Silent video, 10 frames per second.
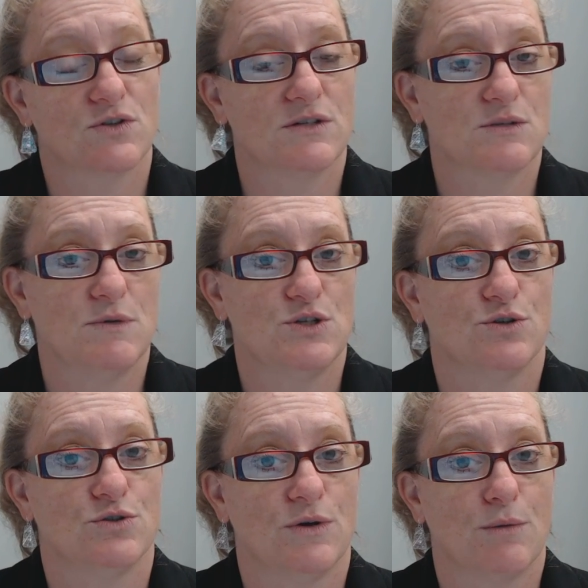so this means
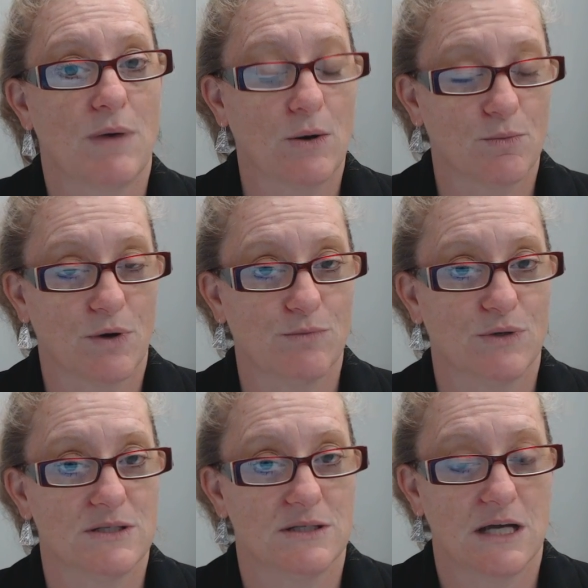you're doing a PowerPoint
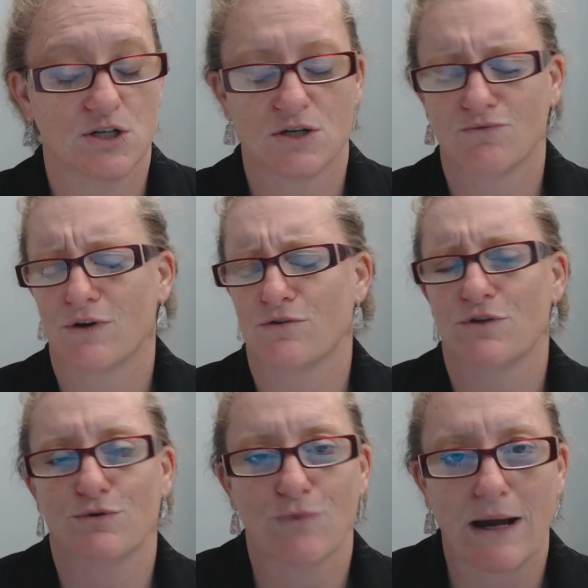presentation rather
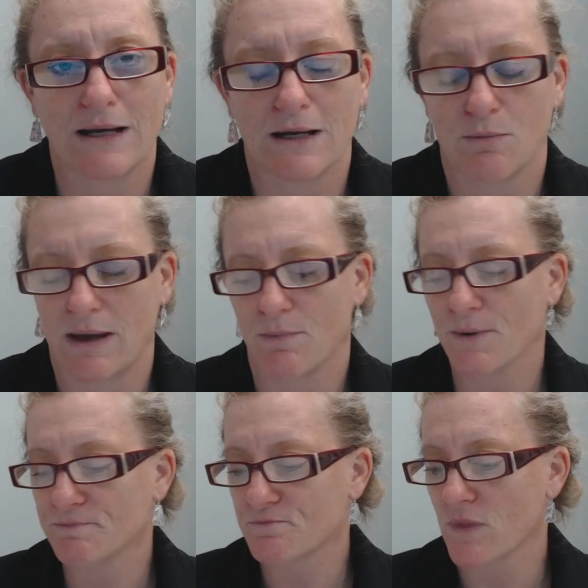than writing a paper.